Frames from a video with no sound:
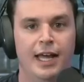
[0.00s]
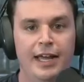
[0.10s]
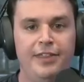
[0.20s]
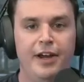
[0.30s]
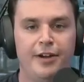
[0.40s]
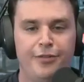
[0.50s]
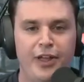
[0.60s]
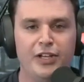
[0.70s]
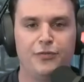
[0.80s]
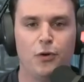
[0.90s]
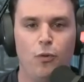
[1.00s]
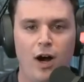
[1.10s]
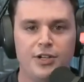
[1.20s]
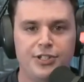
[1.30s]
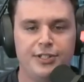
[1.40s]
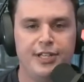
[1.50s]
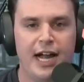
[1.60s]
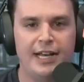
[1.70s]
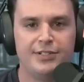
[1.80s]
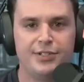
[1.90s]
Hey there! Thanks for watching
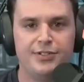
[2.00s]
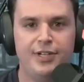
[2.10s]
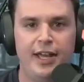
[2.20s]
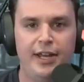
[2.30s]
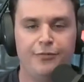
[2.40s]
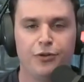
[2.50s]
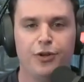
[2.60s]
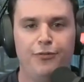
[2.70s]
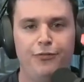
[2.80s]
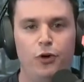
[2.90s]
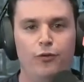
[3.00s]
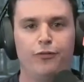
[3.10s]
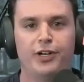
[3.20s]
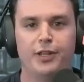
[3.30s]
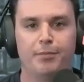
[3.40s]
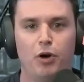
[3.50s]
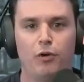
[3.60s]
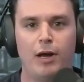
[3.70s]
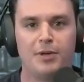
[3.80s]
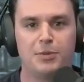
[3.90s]
Titus and Tate. For the full friend of the
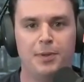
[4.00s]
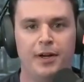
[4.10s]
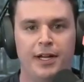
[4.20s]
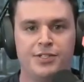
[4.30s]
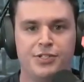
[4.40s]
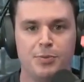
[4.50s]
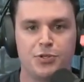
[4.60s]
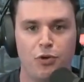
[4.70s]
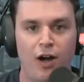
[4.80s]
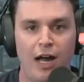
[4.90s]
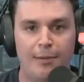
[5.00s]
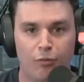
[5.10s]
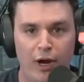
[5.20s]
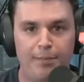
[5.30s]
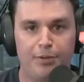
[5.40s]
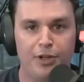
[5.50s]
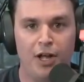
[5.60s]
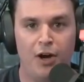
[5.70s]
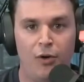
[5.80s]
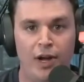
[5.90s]
program experience, subscribe right
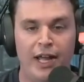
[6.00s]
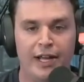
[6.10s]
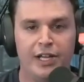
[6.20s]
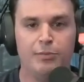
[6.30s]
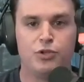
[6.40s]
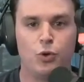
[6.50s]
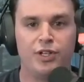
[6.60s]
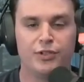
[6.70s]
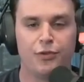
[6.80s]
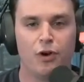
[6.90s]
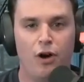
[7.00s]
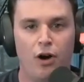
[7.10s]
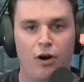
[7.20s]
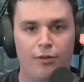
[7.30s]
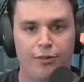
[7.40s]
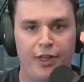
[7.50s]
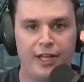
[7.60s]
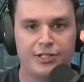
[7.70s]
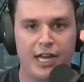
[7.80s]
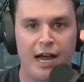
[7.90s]
below and come join us for all
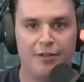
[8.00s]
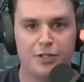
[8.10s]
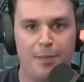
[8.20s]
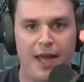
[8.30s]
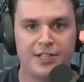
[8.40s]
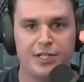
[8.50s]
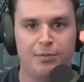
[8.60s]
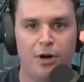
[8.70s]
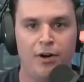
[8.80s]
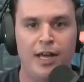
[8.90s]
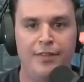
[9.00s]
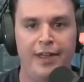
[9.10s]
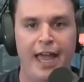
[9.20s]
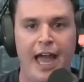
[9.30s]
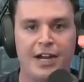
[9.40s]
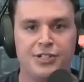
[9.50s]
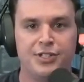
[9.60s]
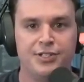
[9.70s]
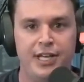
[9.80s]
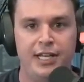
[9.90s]
things college basketball. The
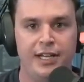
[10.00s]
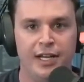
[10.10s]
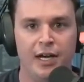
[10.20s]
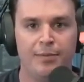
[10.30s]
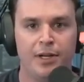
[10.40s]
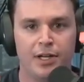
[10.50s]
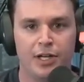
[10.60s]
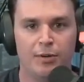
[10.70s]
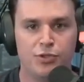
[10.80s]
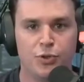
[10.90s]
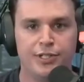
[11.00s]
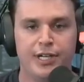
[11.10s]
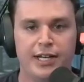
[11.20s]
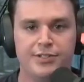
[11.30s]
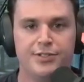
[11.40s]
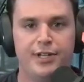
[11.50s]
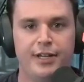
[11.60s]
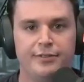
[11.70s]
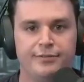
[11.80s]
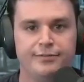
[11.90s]
action is heating up. Come join Titus and
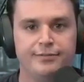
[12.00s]
Tate.